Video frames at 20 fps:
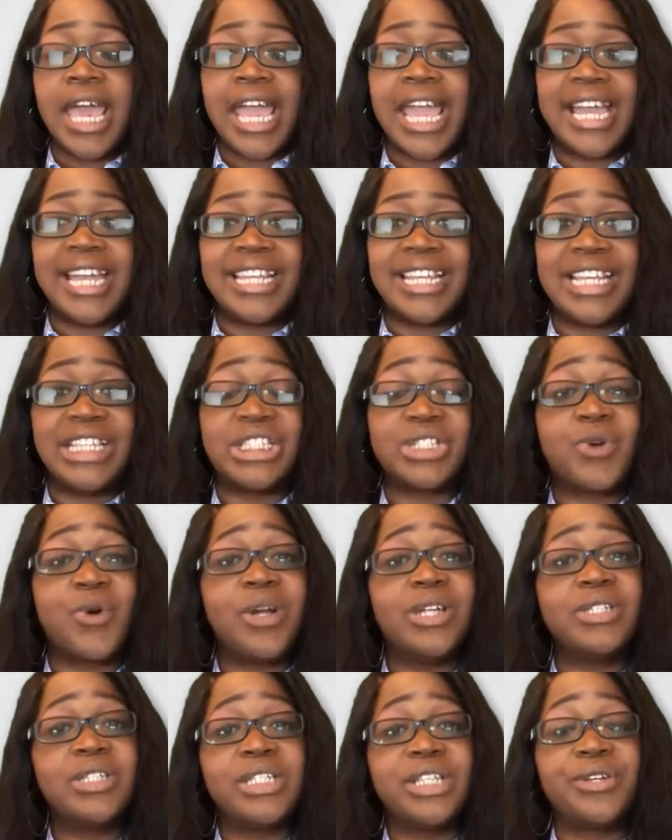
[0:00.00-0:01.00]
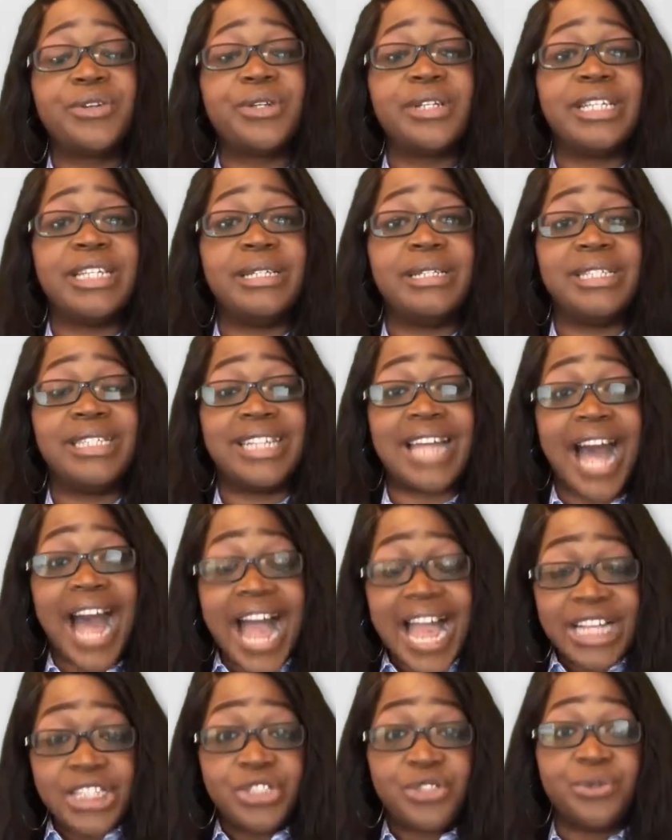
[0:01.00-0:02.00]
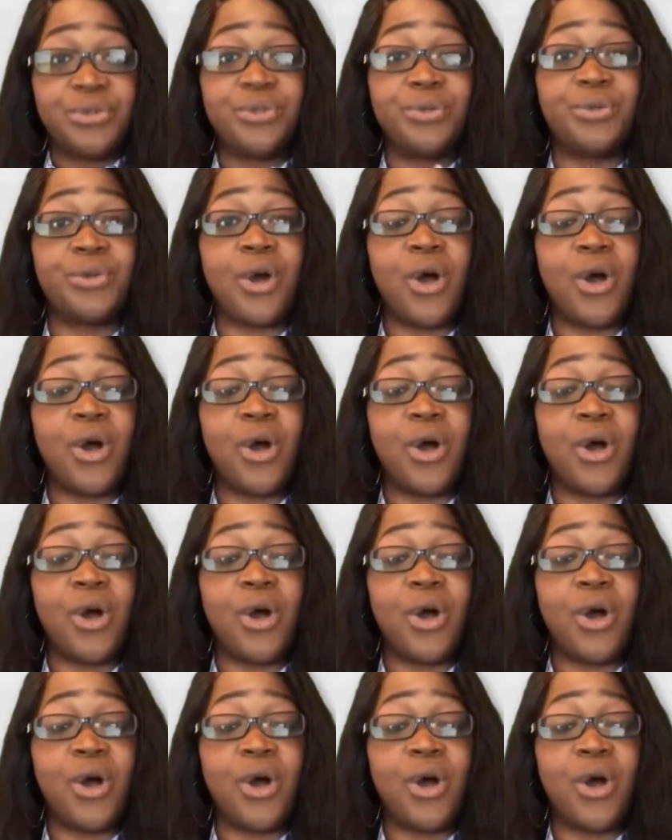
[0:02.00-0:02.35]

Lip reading: and it's going to literally guide you through